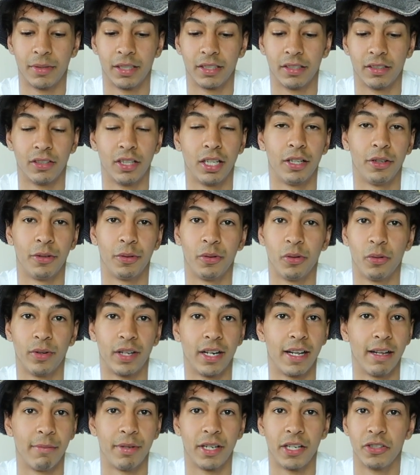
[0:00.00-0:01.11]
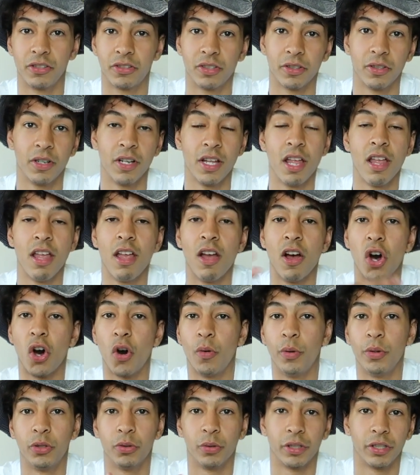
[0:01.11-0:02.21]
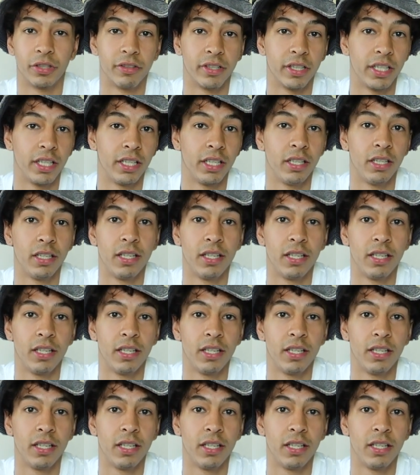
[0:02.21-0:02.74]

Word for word: I don't, I don't know what happened. I used to always wear green,